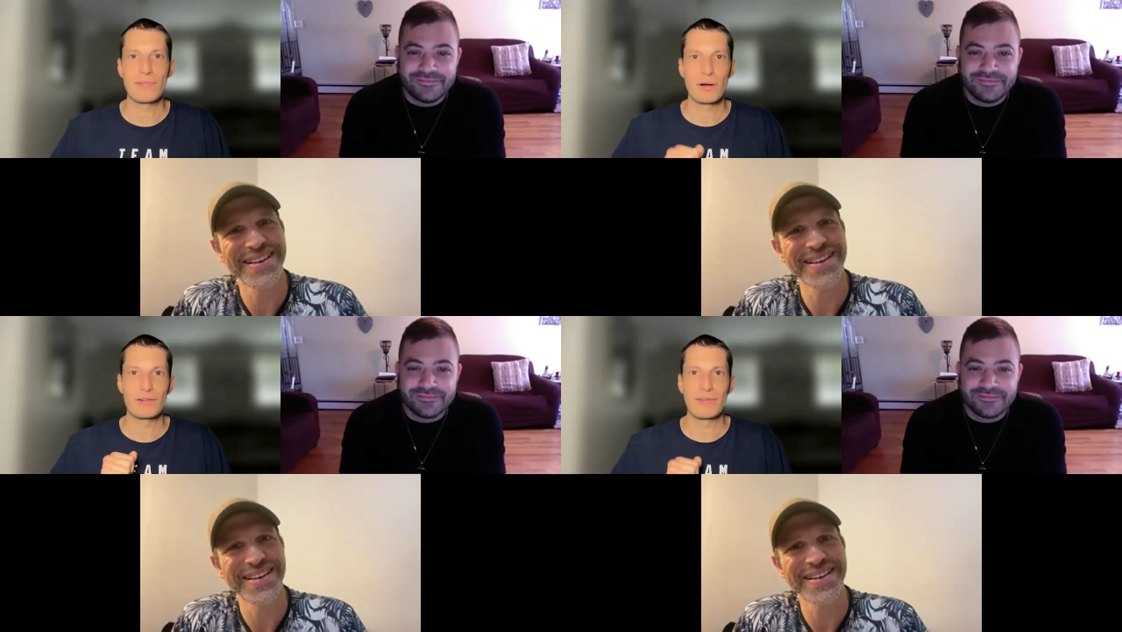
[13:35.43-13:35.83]

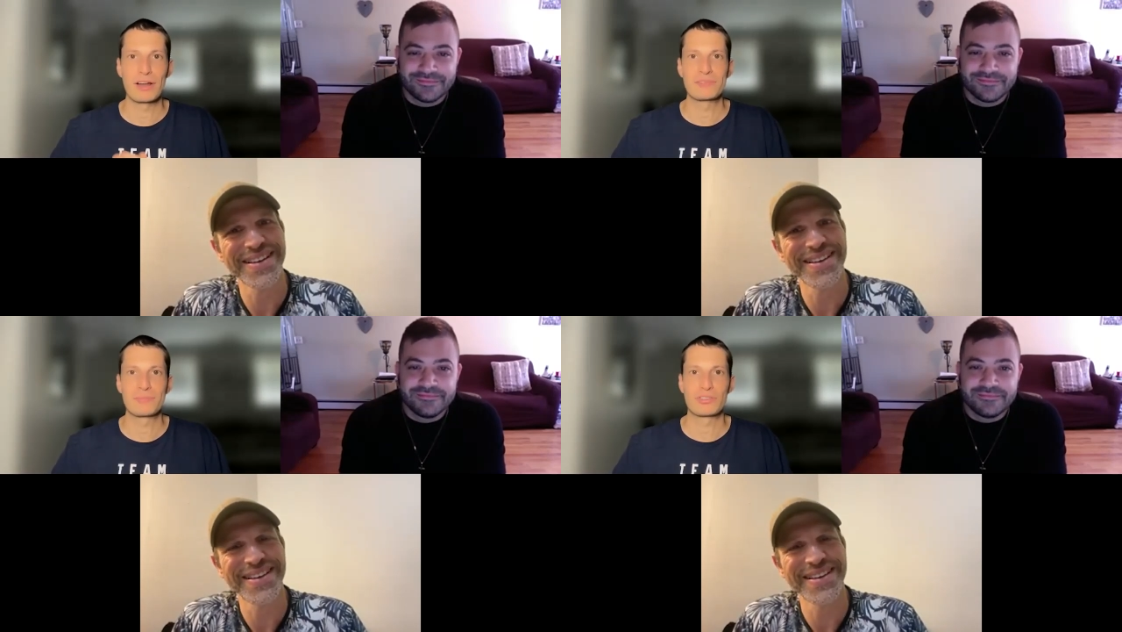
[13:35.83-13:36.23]
Speaker 1: For our
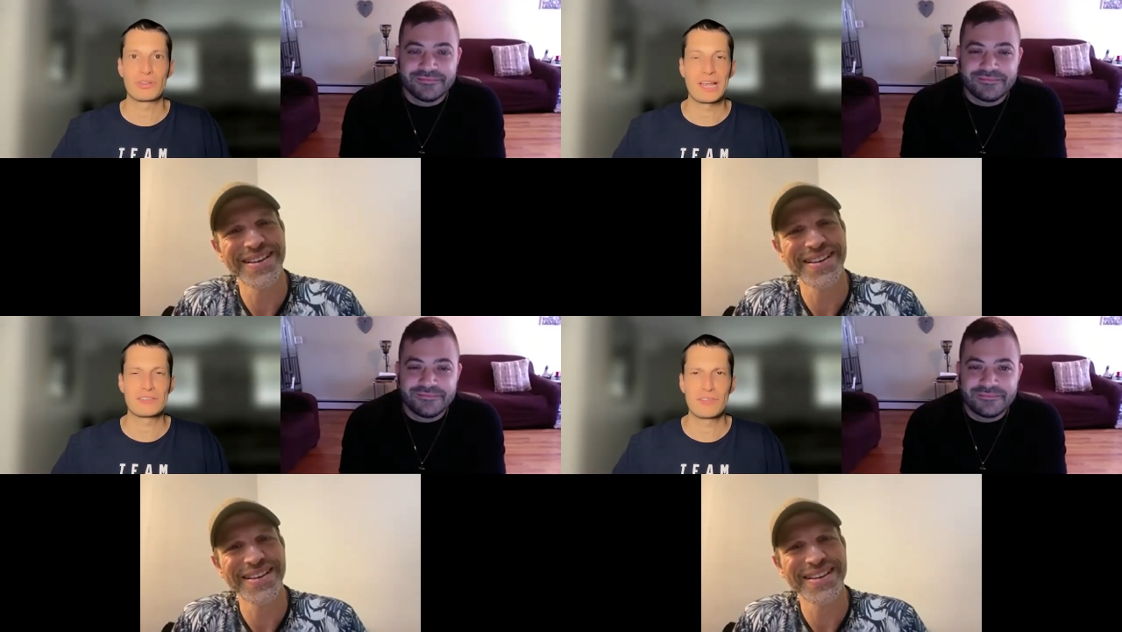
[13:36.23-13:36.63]
very
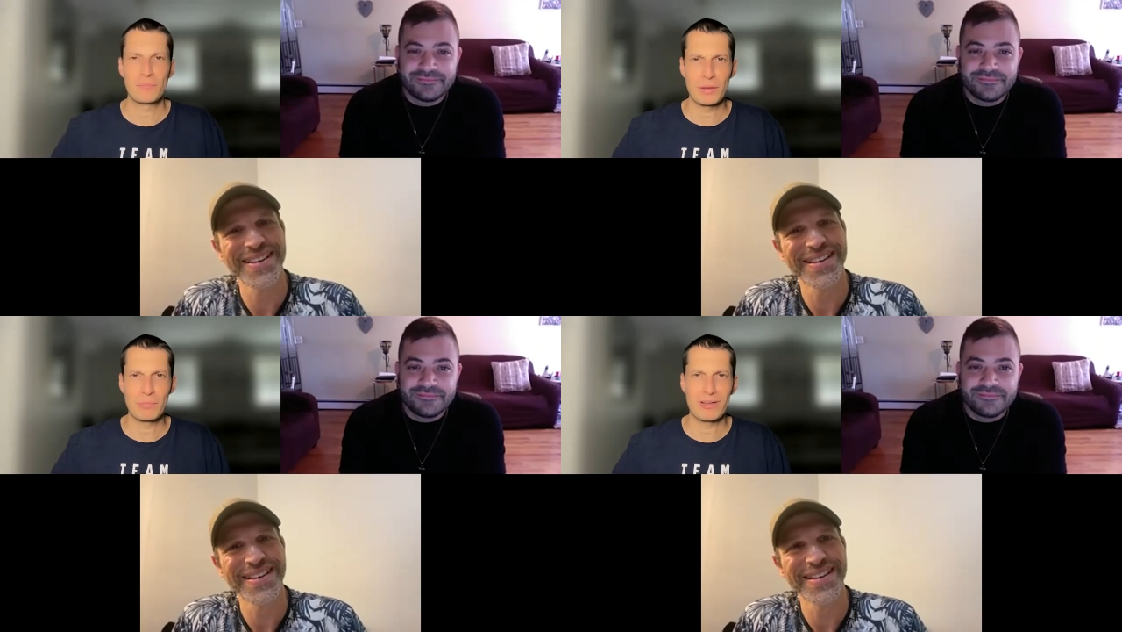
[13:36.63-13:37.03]
special guest
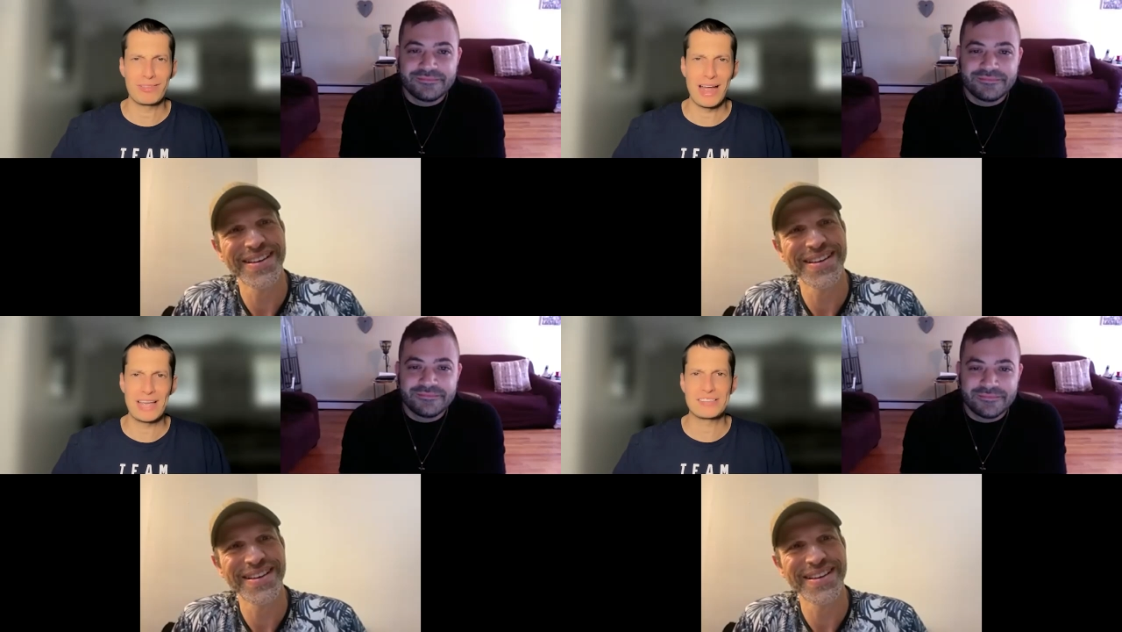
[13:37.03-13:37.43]
from Big
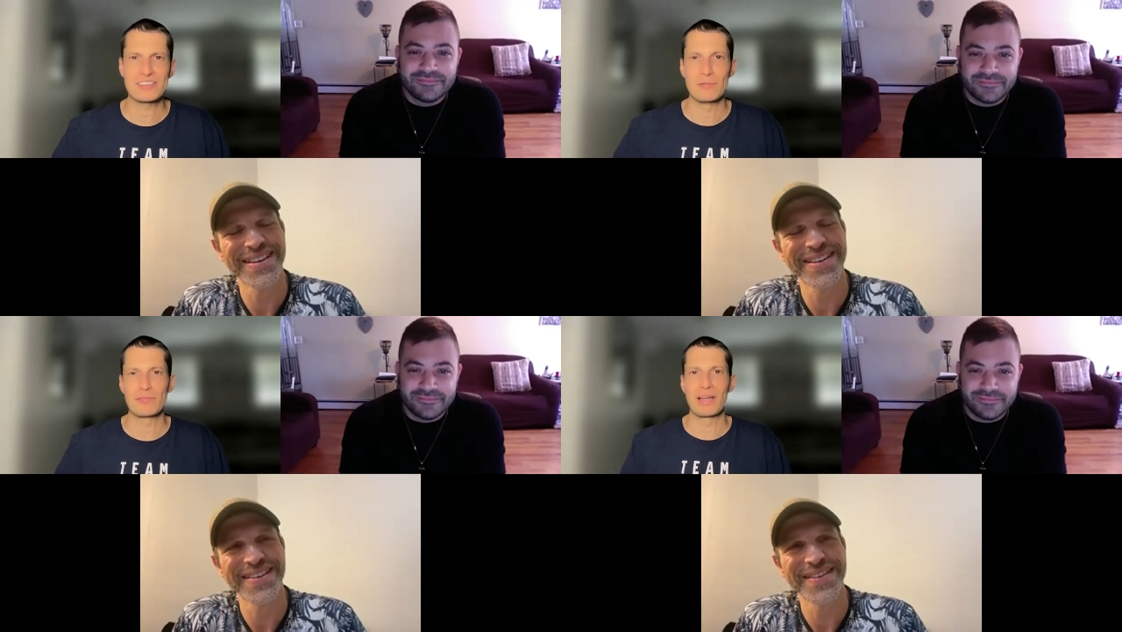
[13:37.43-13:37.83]
Brother,
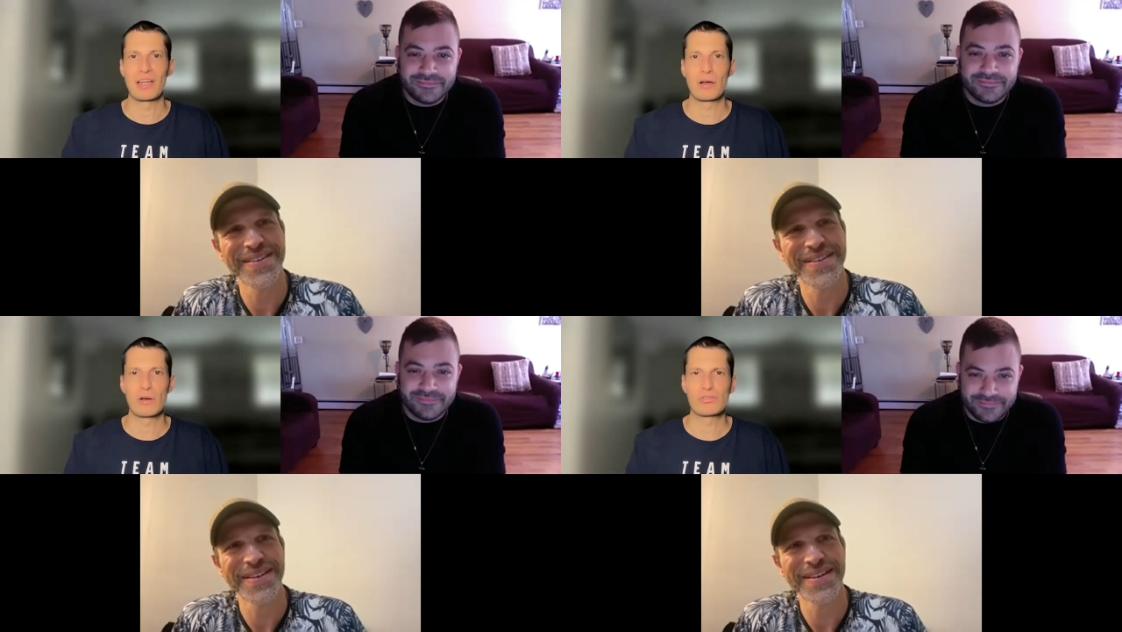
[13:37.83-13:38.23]
Hisam, for my
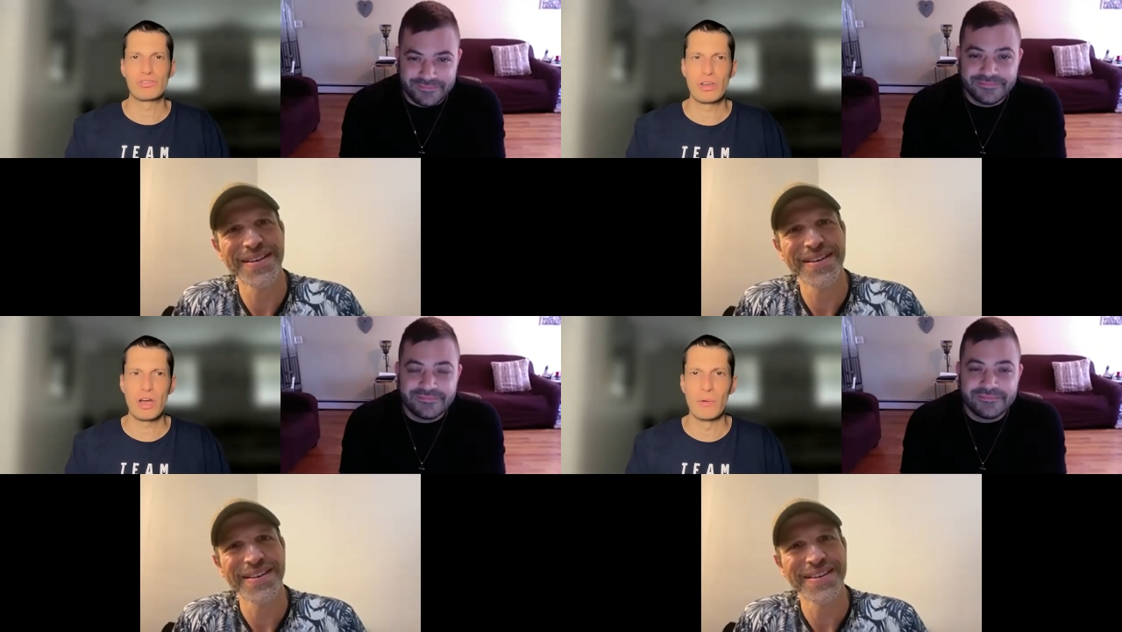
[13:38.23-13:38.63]

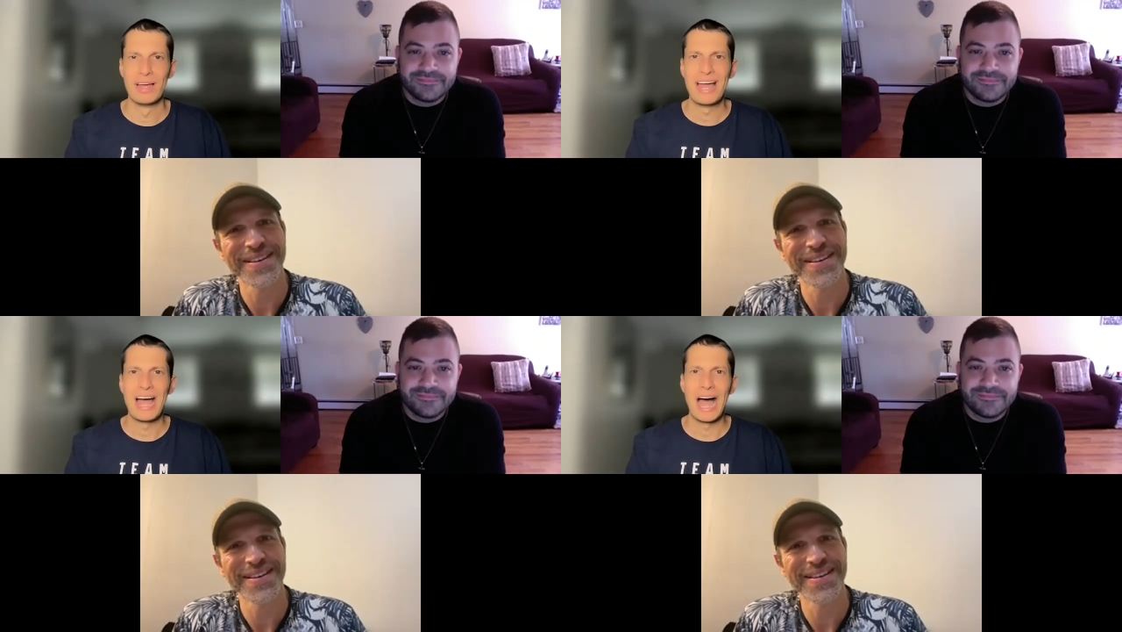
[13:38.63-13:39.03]
co-host, Joe,
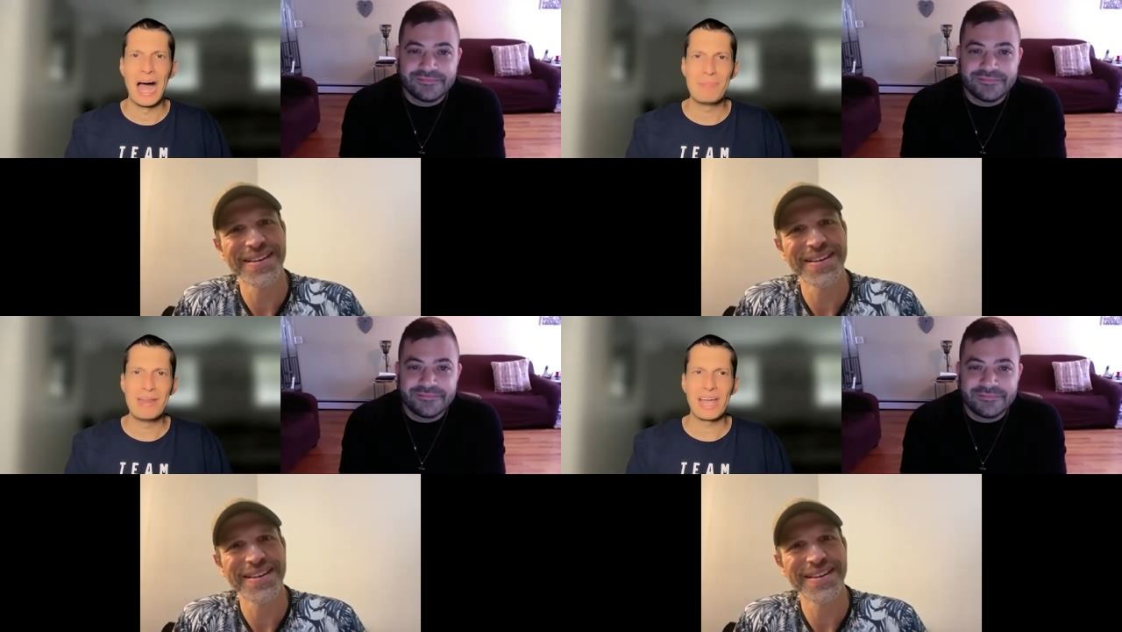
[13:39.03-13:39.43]

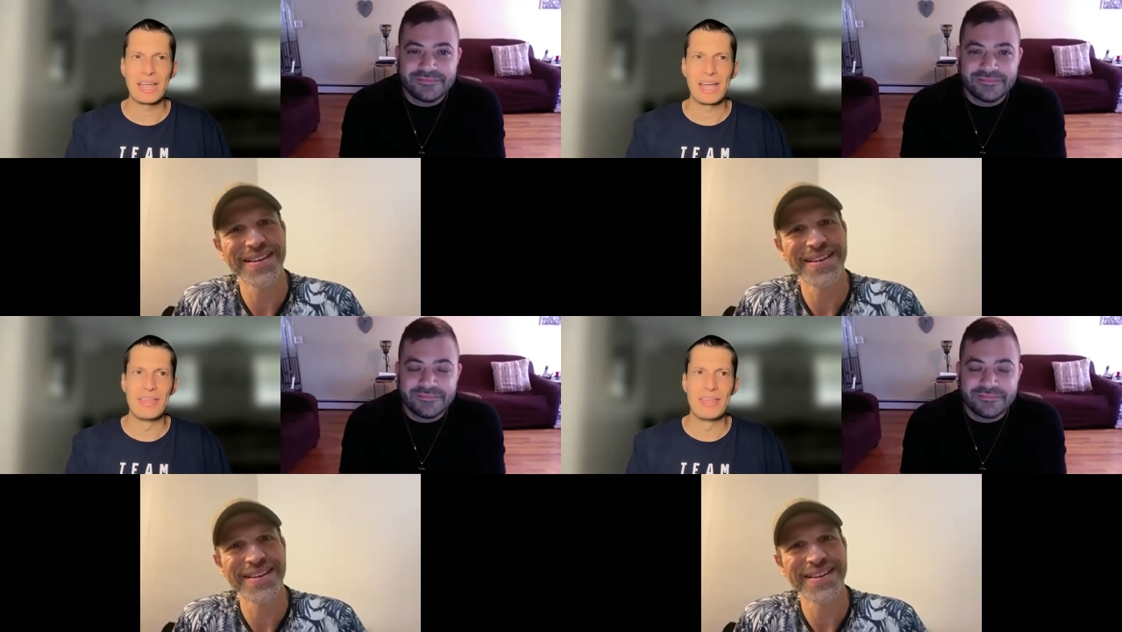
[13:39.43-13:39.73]
I'm Nick.